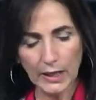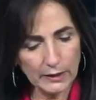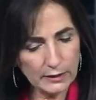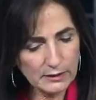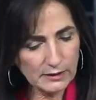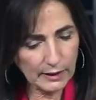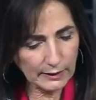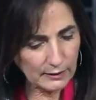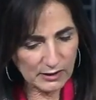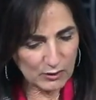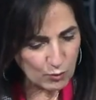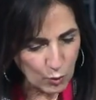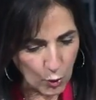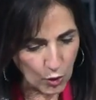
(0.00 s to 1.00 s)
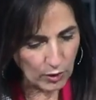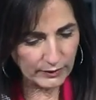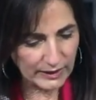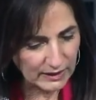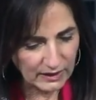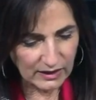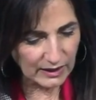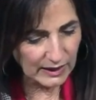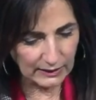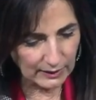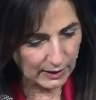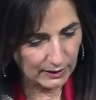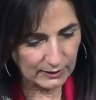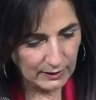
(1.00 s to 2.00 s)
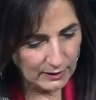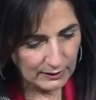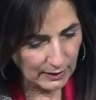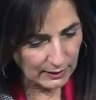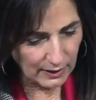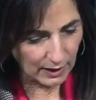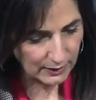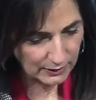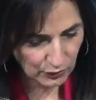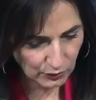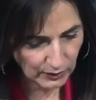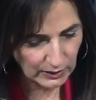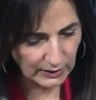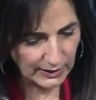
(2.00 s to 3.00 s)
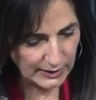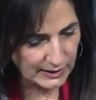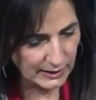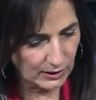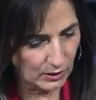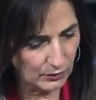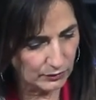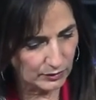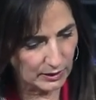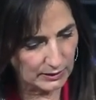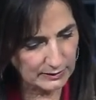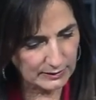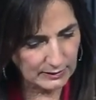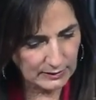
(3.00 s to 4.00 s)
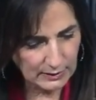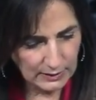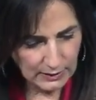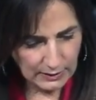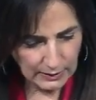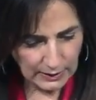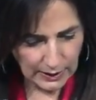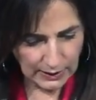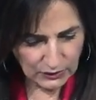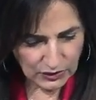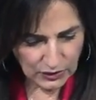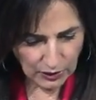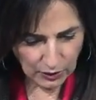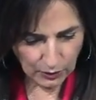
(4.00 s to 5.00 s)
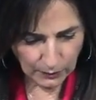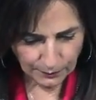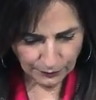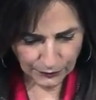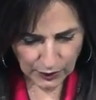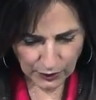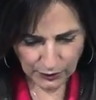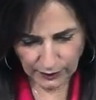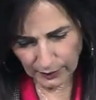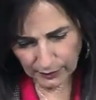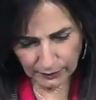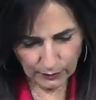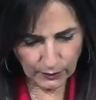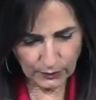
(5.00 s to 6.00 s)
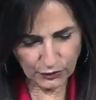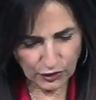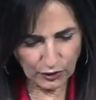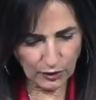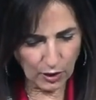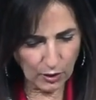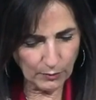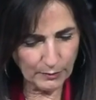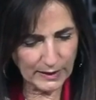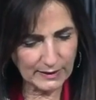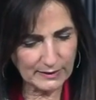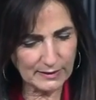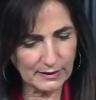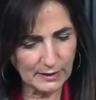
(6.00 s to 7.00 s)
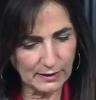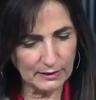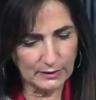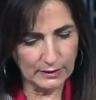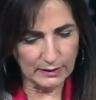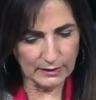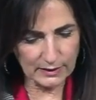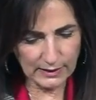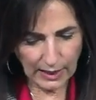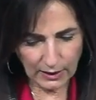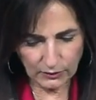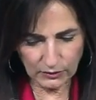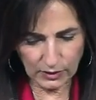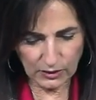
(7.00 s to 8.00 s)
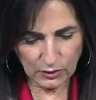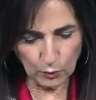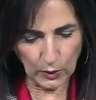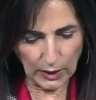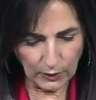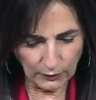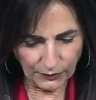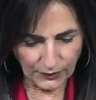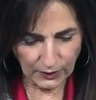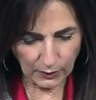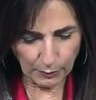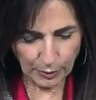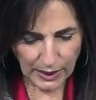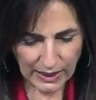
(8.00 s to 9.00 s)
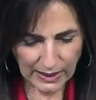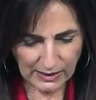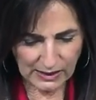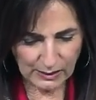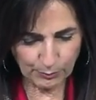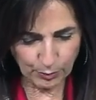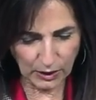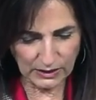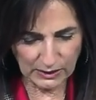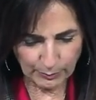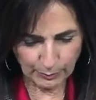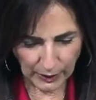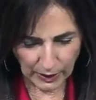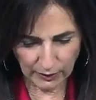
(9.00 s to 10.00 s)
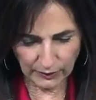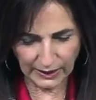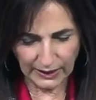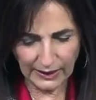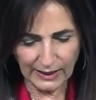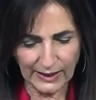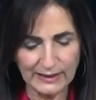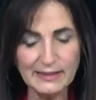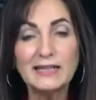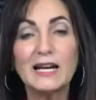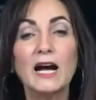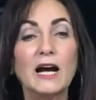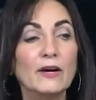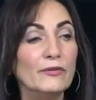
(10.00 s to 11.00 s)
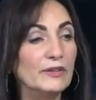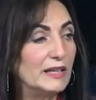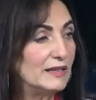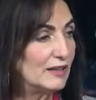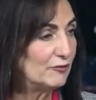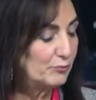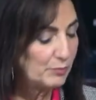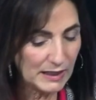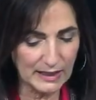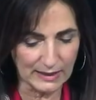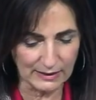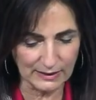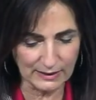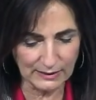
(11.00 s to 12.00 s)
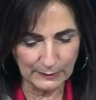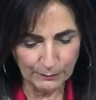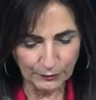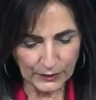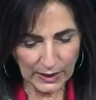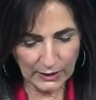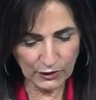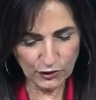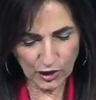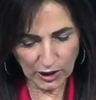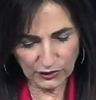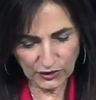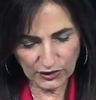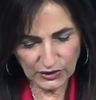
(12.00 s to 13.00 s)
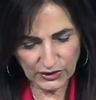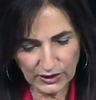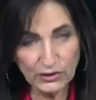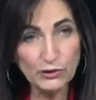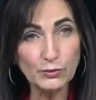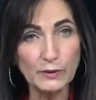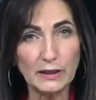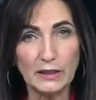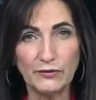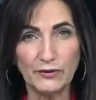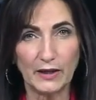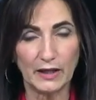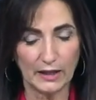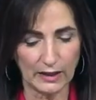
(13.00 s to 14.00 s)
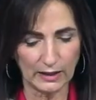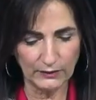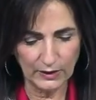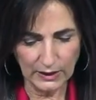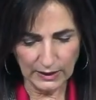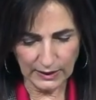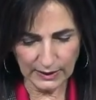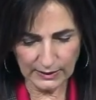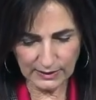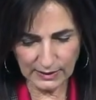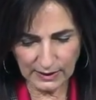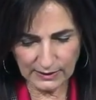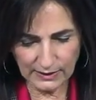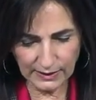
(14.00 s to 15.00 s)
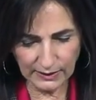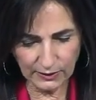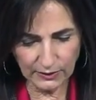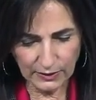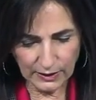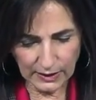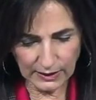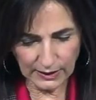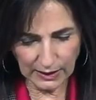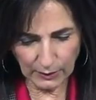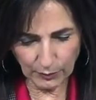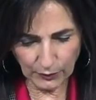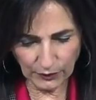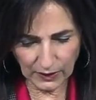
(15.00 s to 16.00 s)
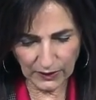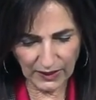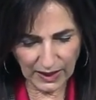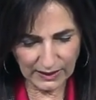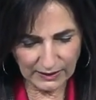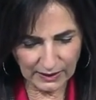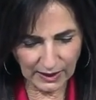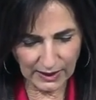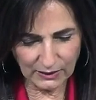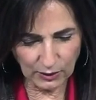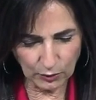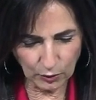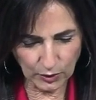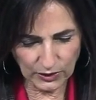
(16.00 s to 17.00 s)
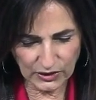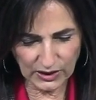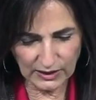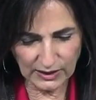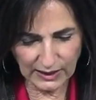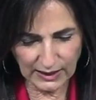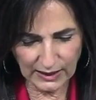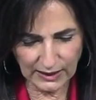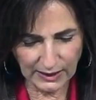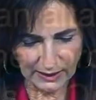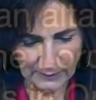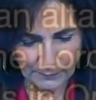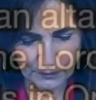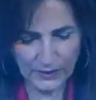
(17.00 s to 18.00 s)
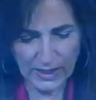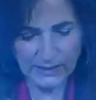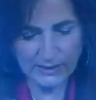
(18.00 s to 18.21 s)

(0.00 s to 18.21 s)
And it's like this warring thing that, that God is releasing over us. And so, well, shalom means uh, soundness, welfare, peace, prosperity. It's a covenant peace. In Judges six twenty-five, it says here, in the Amplified, that night the Lord said to Gideon,